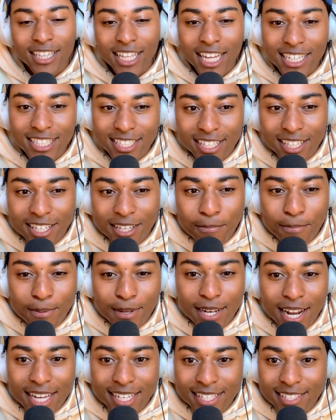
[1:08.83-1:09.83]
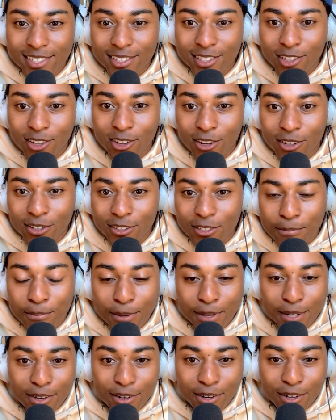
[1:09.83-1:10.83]
I like to keep it nice and long,
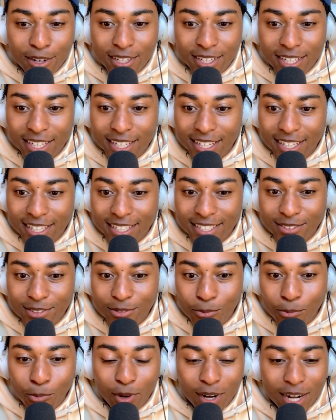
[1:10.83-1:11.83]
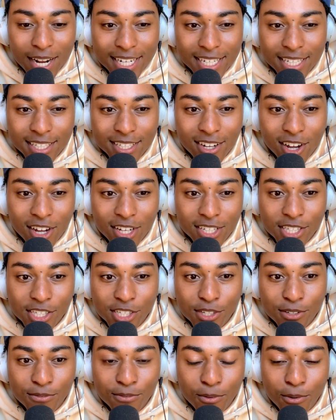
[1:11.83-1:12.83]
depending on what I need to
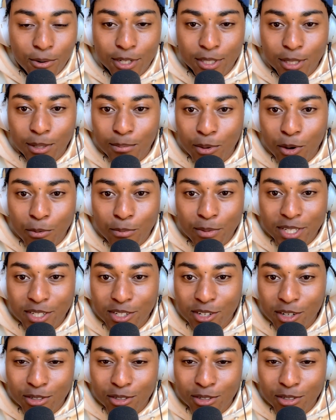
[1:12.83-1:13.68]
audition for at the moment. You know,